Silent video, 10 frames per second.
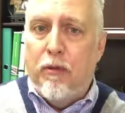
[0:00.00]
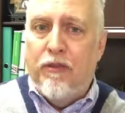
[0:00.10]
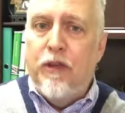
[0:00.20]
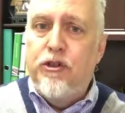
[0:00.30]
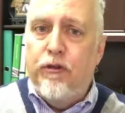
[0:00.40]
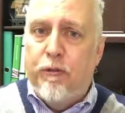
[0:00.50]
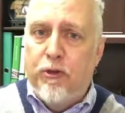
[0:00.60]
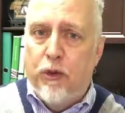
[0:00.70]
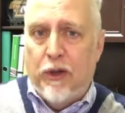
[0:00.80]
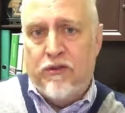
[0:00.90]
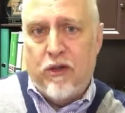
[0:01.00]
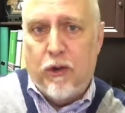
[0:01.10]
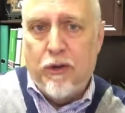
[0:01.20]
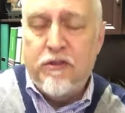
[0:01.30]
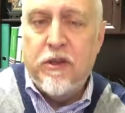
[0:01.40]
prevents you from doing
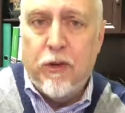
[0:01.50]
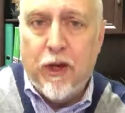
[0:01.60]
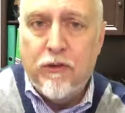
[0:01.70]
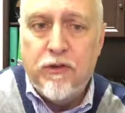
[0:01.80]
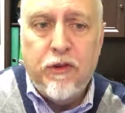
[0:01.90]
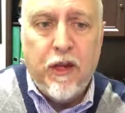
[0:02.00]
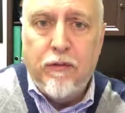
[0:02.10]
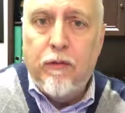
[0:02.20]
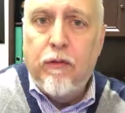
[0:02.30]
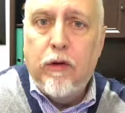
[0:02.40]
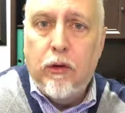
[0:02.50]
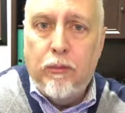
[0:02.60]
so, and that someone else then